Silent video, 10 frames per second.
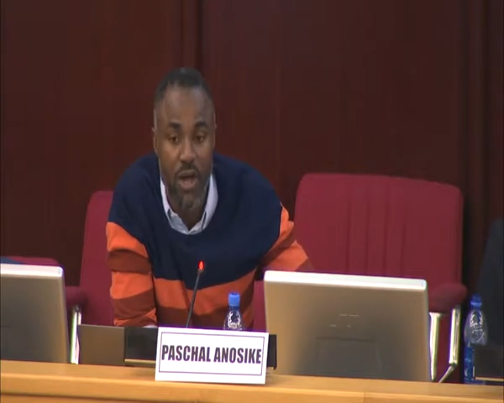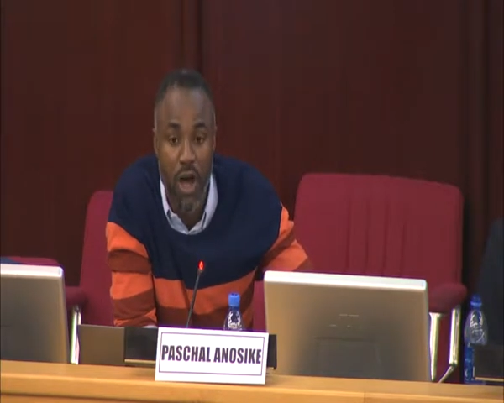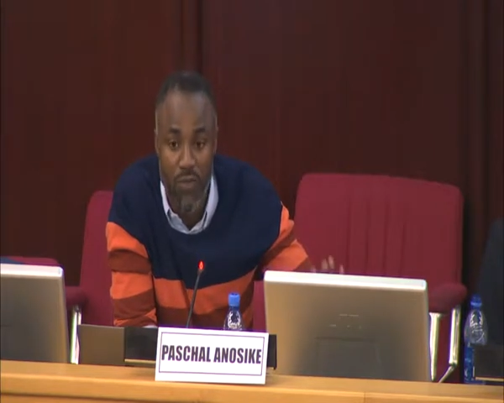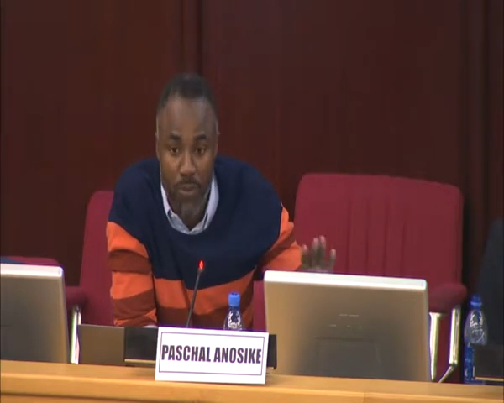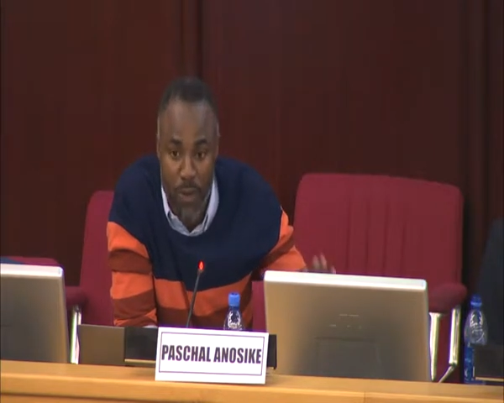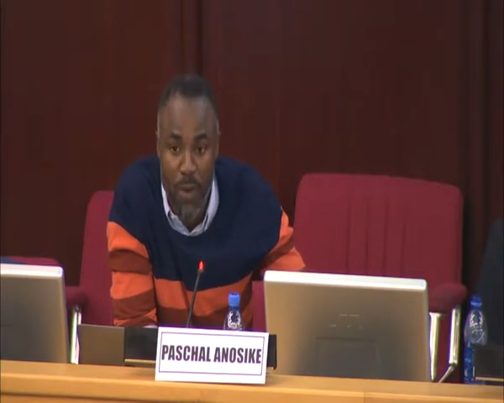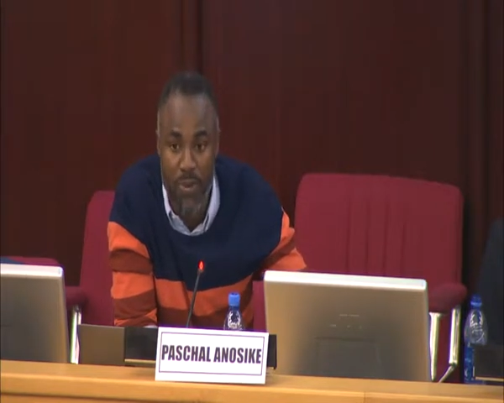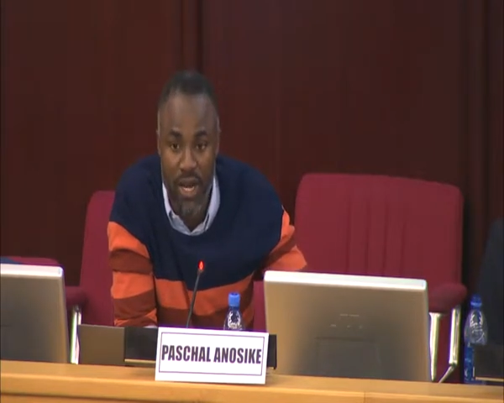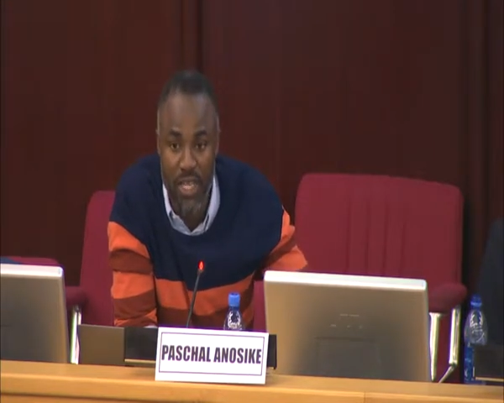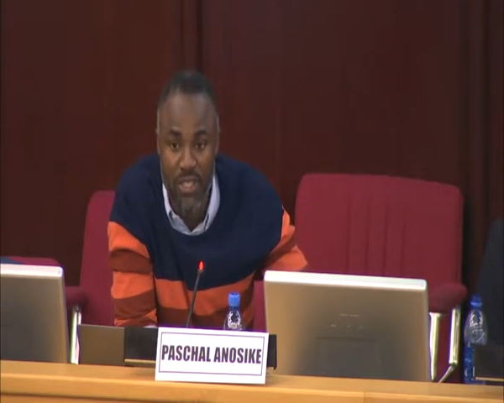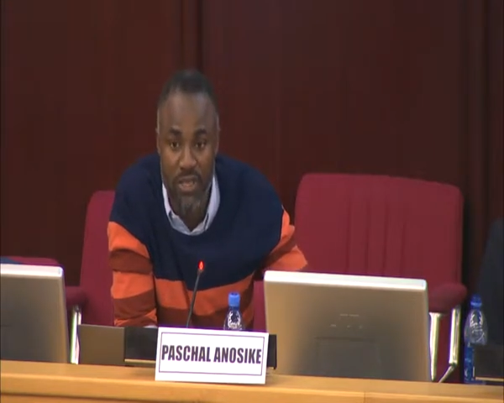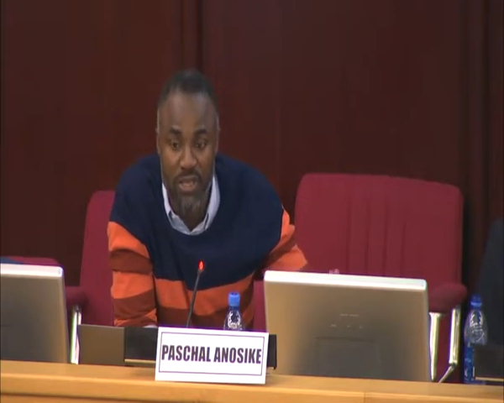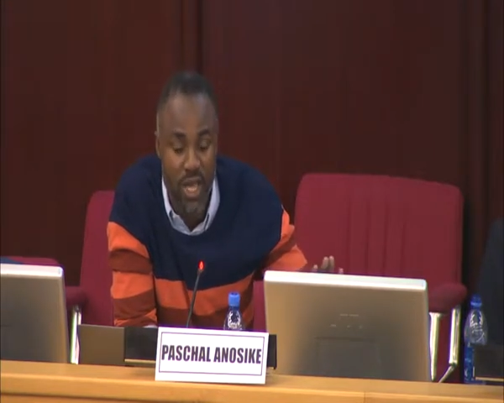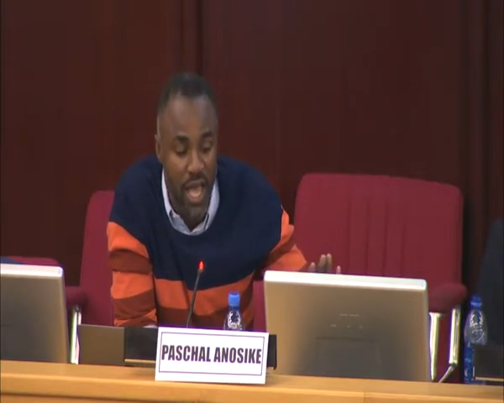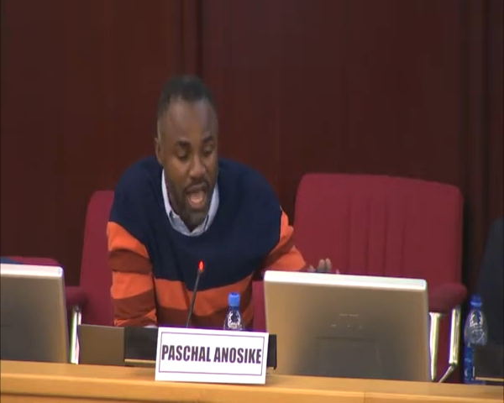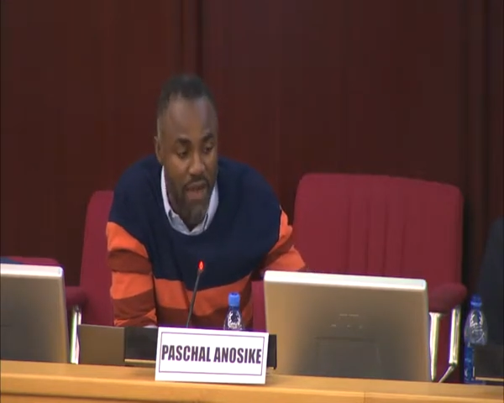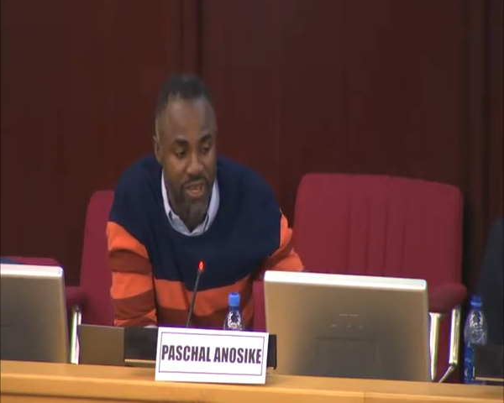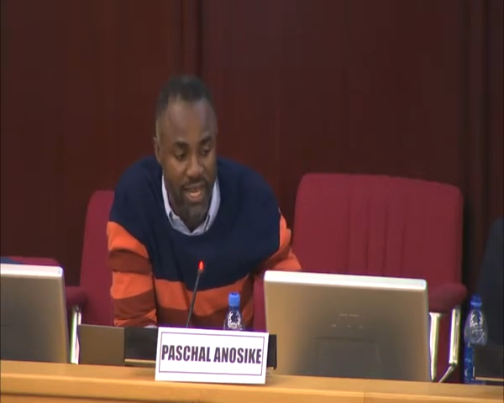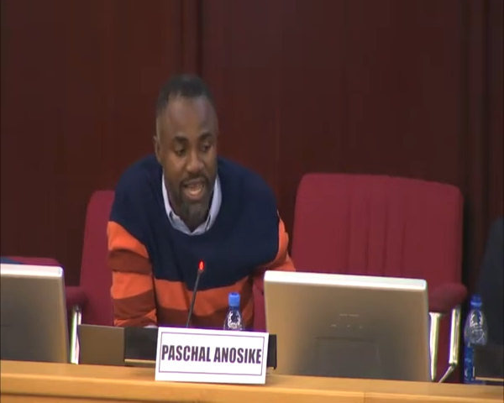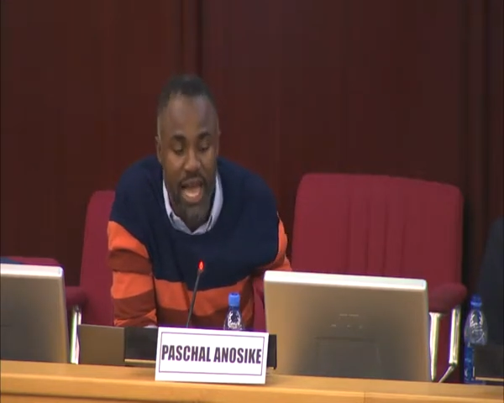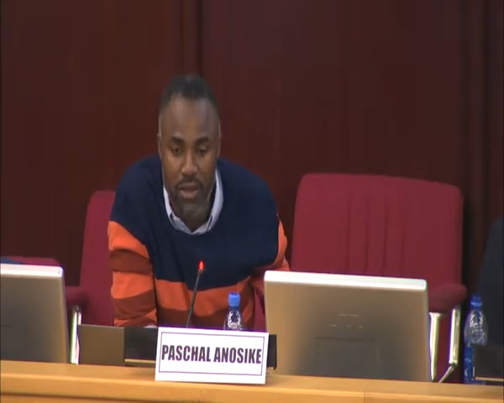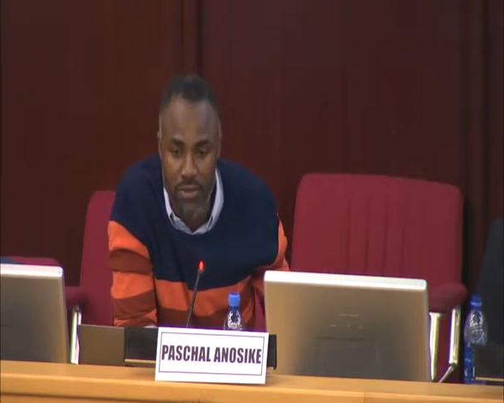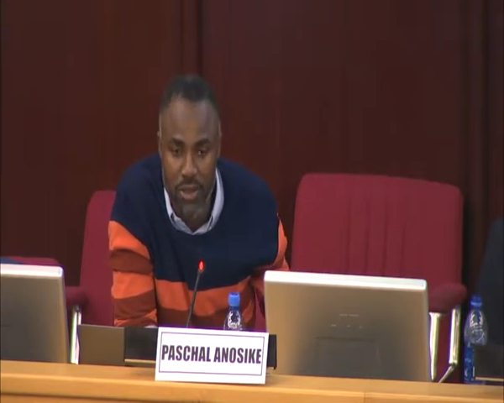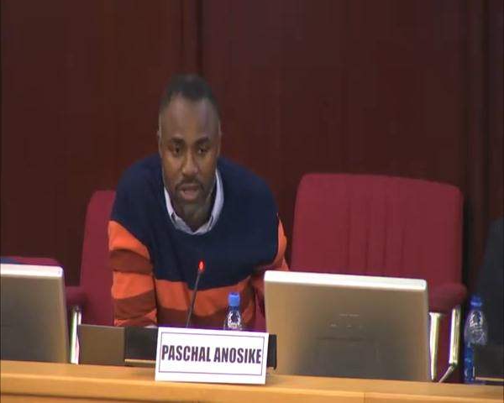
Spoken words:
of the population have an account.